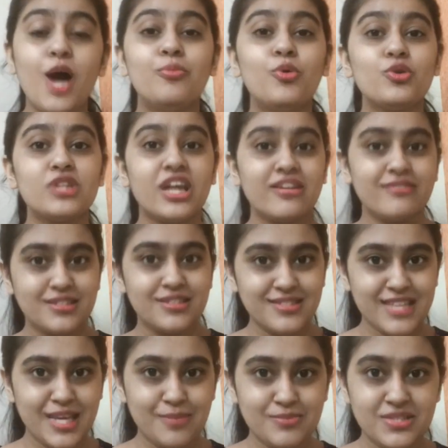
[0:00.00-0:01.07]
both are with
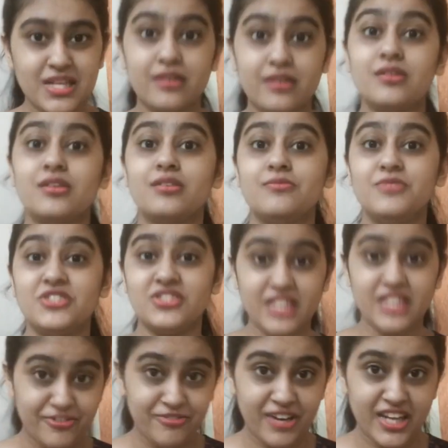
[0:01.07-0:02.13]
the same sector, with
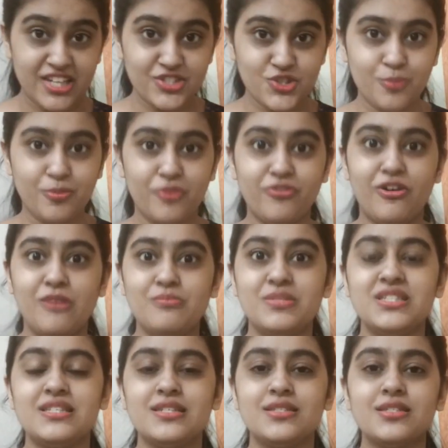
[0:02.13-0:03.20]
same financial
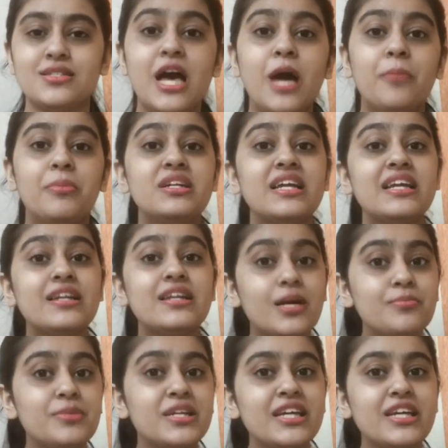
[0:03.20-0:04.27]
performances, but in
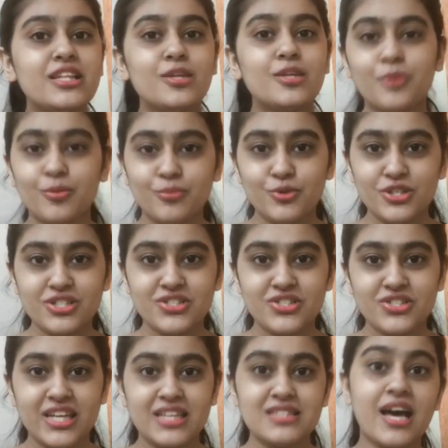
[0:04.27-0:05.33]
company A the promoter
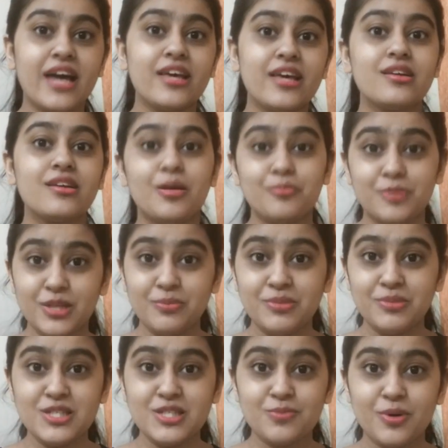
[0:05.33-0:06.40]
stake is higher, company
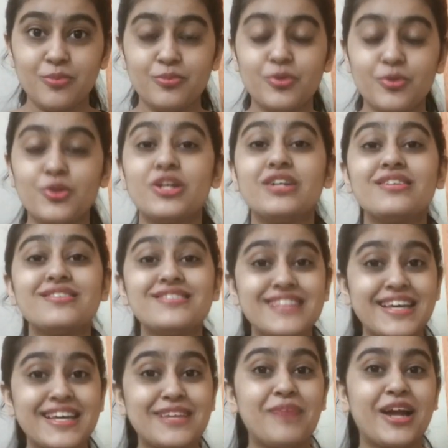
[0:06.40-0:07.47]
B's promoter
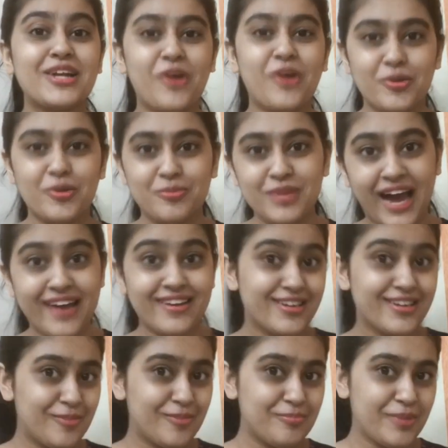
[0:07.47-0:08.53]
stake might not be
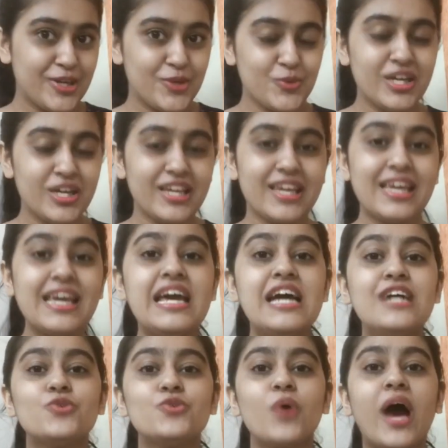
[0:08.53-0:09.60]
higher compared to the A.
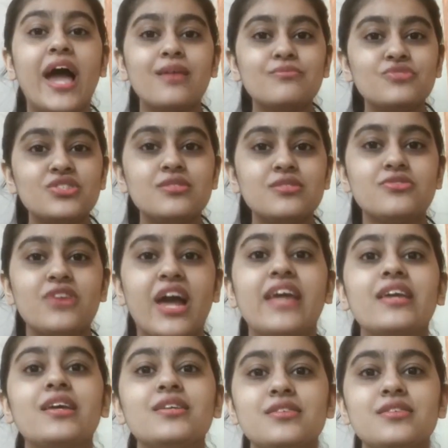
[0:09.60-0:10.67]
So I am just
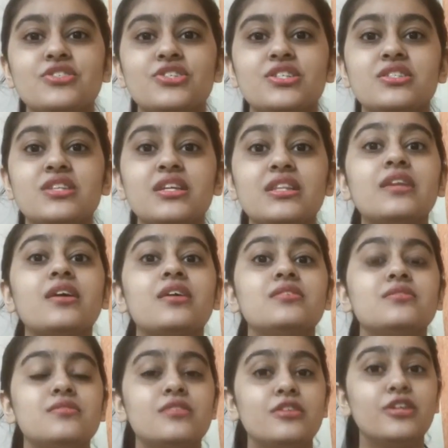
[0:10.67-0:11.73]
trying and suggesting
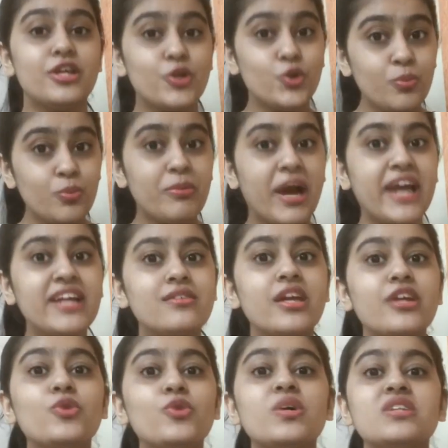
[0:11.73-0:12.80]
that you might
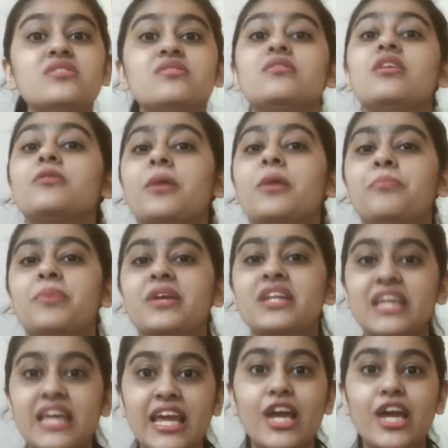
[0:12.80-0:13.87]
think to consider
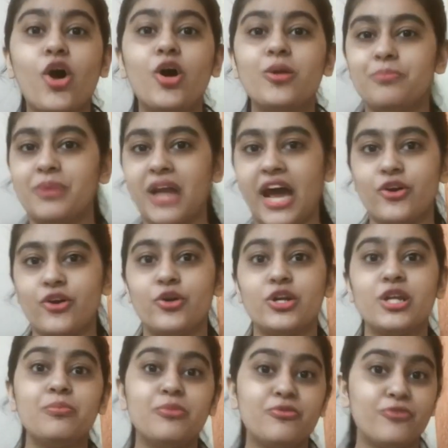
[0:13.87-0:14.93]
company A on
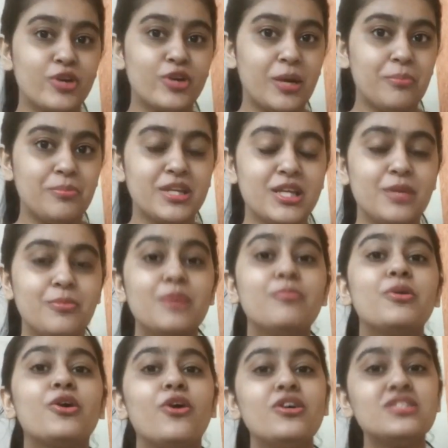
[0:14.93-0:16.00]
priority before company B,
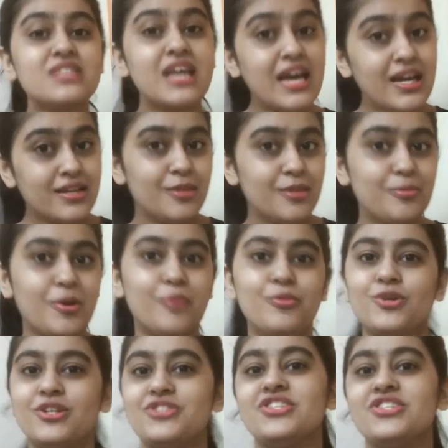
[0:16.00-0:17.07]
because the
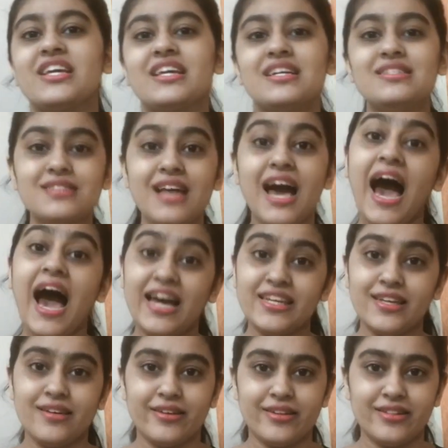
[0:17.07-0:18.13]
promoter stake is
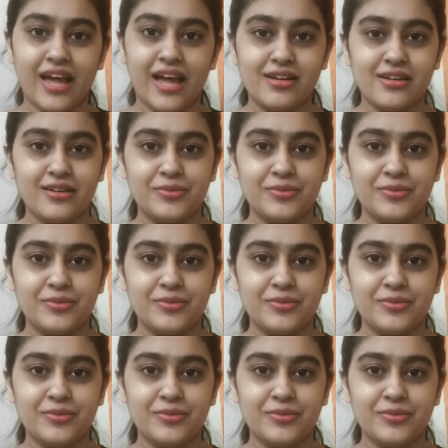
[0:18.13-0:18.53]
higher in that.